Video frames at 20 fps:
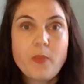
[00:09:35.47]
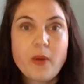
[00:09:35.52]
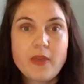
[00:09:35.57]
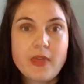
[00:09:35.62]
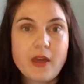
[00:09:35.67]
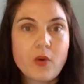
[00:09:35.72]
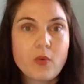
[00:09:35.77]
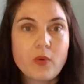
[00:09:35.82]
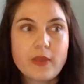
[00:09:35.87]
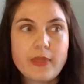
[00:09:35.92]

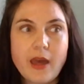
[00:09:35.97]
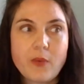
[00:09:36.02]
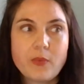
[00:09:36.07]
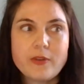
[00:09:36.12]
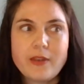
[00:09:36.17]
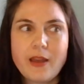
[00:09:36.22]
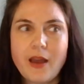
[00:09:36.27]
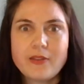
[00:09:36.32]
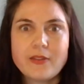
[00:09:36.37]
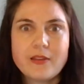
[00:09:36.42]
but they
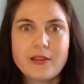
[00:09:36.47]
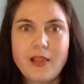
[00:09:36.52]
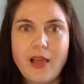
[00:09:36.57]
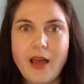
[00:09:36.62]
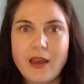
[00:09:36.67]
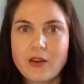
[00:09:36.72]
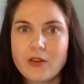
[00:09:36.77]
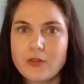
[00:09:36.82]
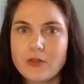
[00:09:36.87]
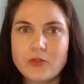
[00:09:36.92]
were down to
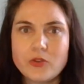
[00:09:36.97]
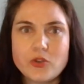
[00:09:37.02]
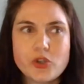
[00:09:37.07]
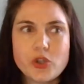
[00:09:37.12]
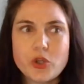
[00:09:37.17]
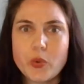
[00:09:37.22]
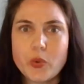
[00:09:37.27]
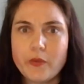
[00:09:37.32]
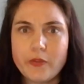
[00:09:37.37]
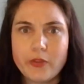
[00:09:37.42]
like
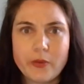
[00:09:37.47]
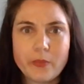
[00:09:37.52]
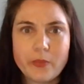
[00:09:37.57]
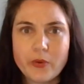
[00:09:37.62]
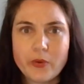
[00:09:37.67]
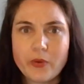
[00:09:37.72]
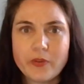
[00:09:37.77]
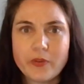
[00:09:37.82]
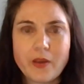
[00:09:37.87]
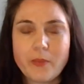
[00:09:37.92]
2 of
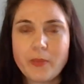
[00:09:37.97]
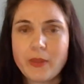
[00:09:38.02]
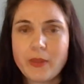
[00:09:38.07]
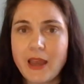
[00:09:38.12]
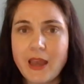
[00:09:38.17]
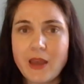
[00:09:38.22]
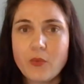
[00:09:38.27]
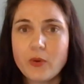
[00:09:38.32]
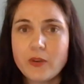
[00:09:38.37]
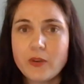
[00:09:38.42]
them or something.